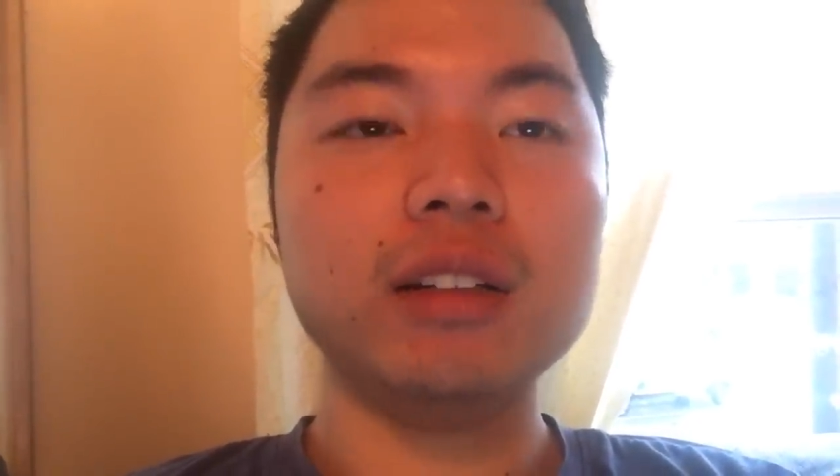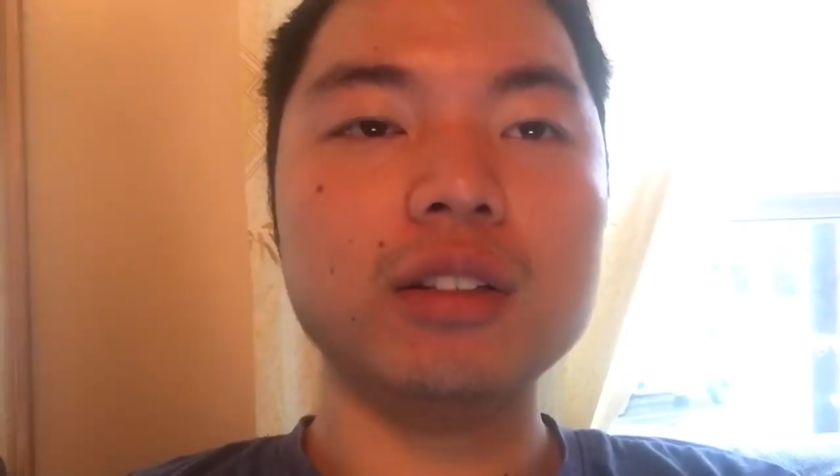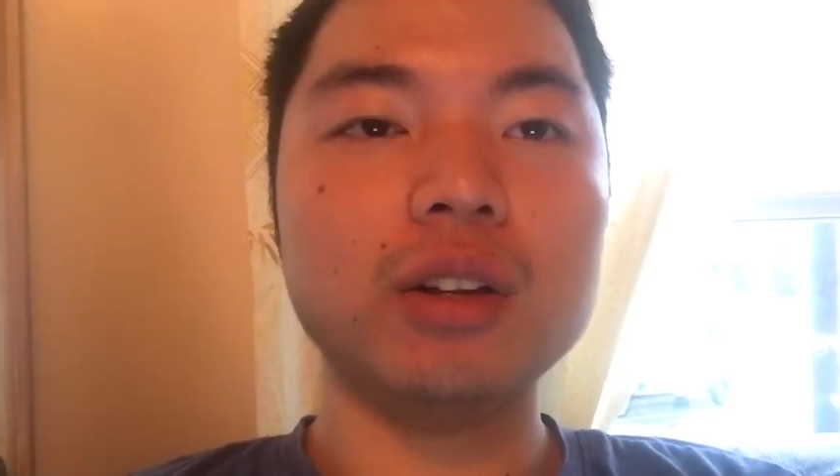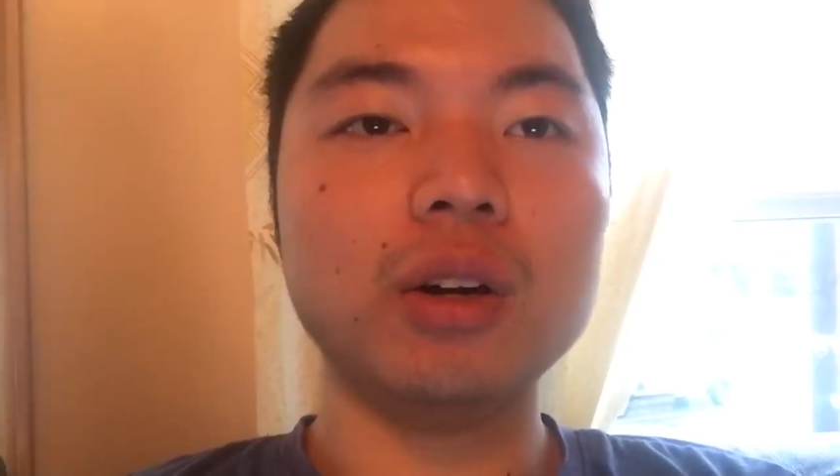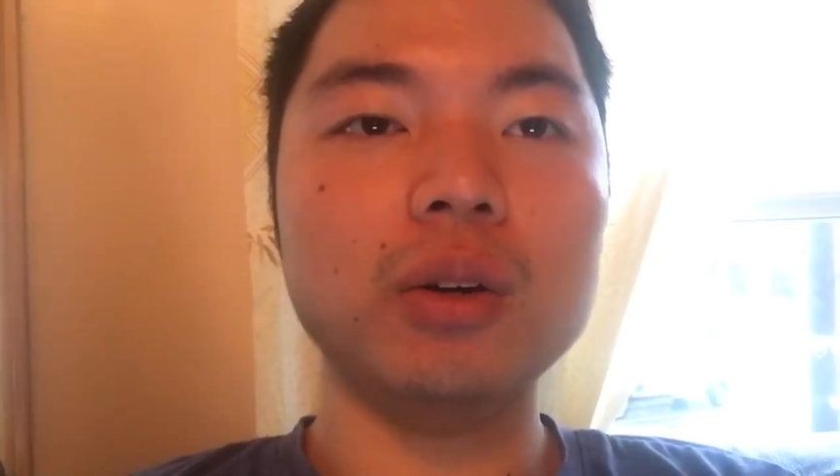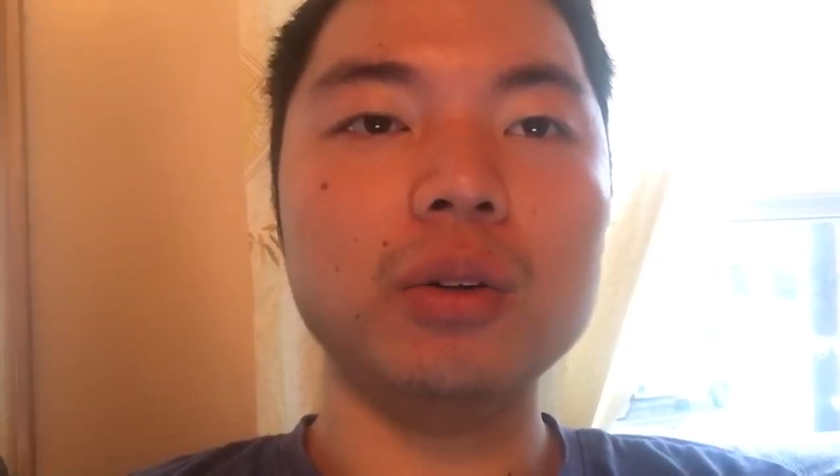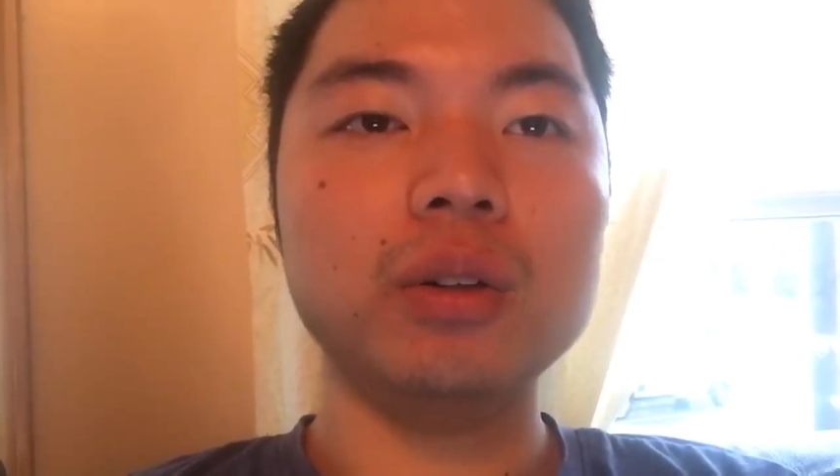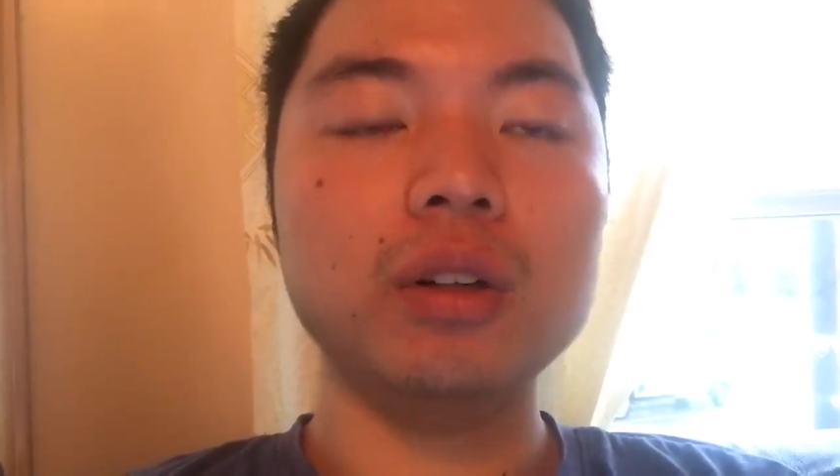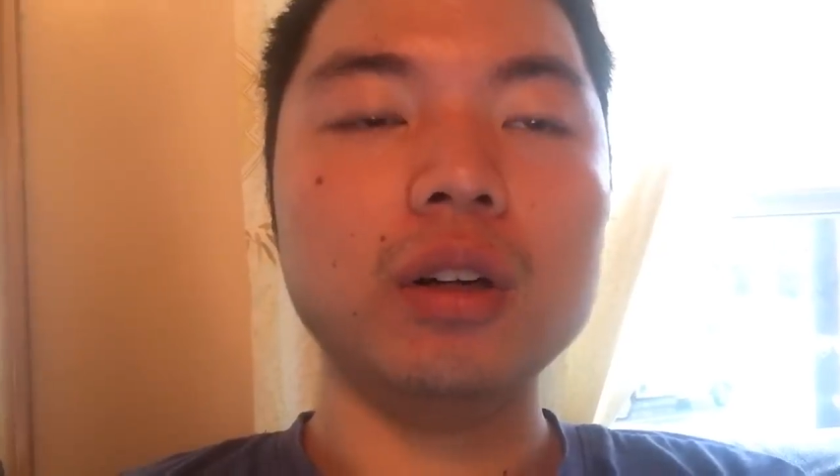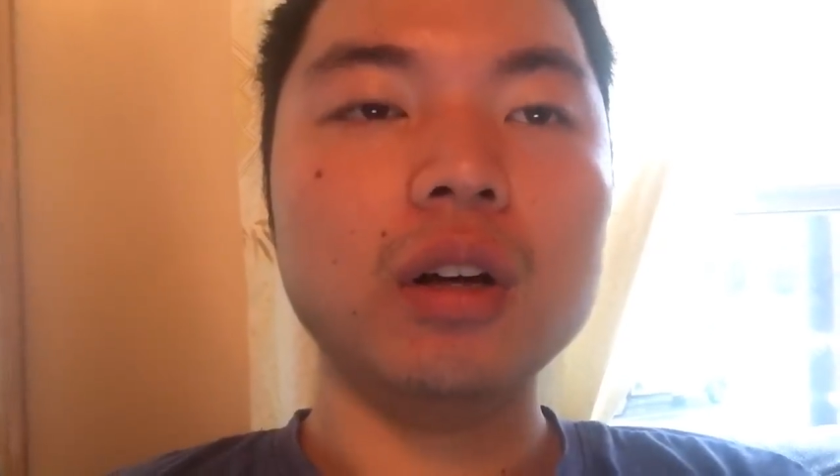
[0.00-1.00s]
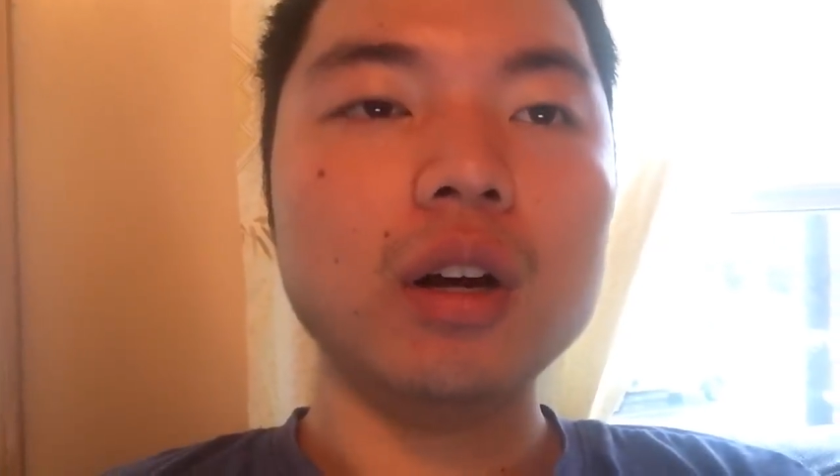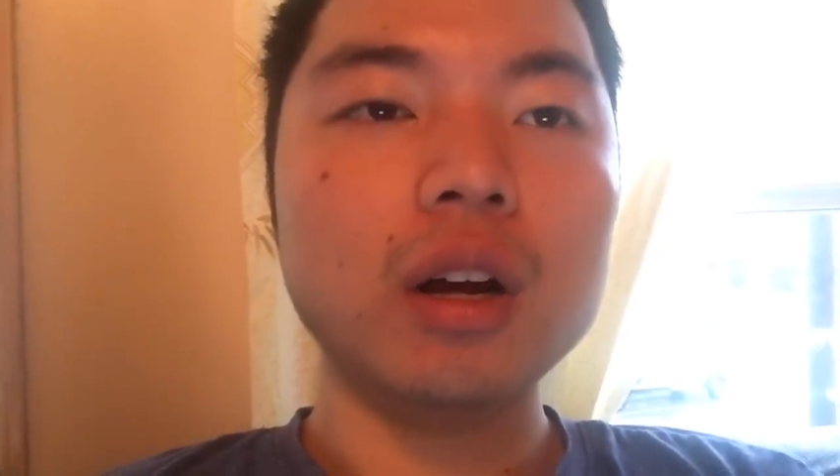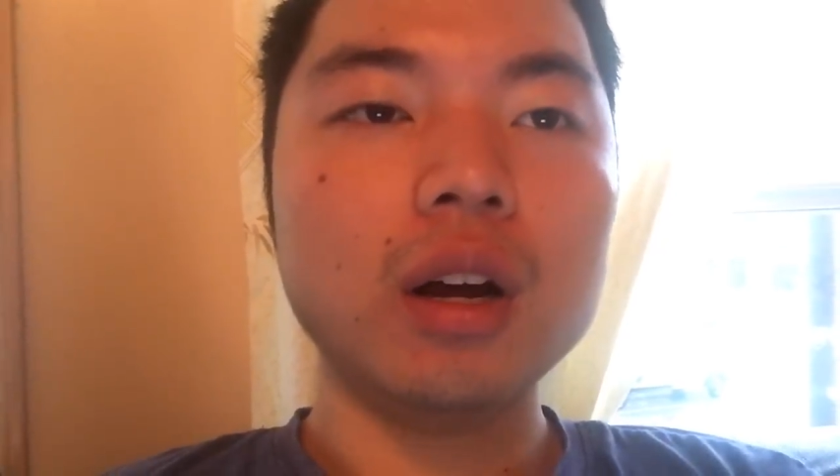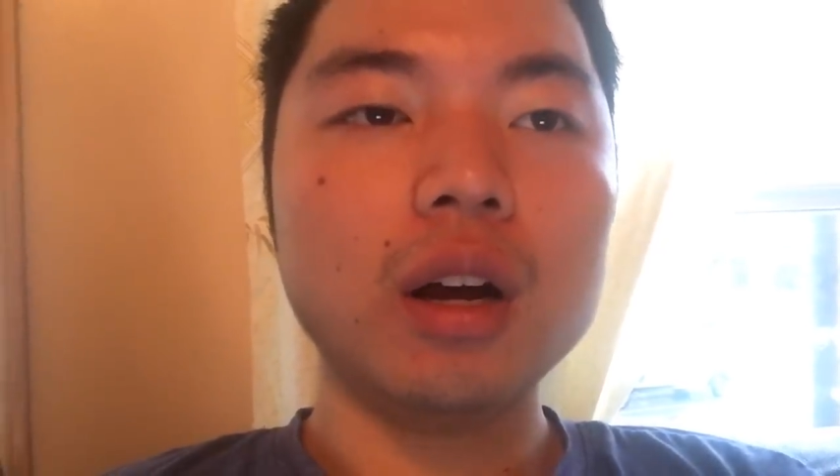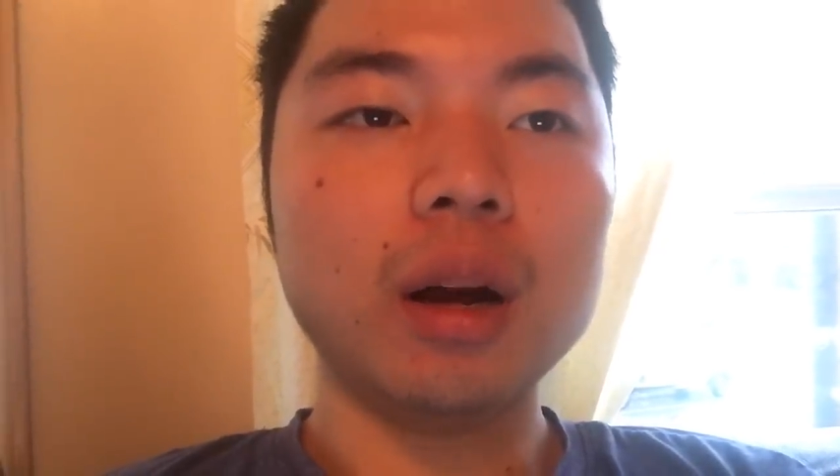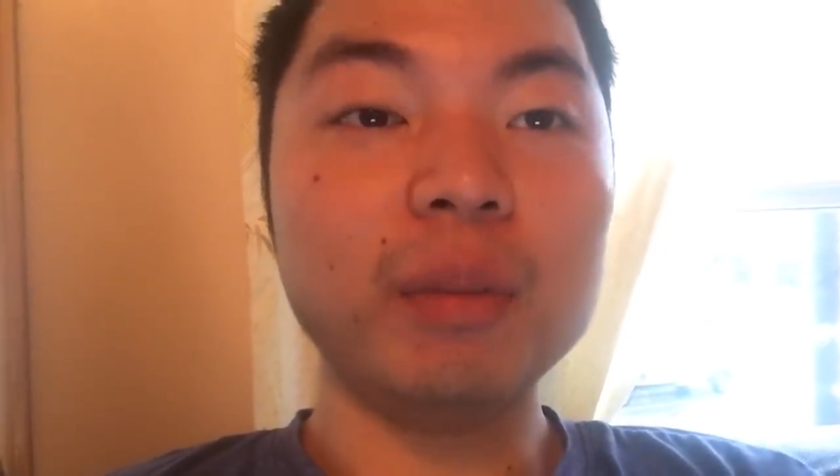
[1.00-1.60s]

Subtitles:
So I'm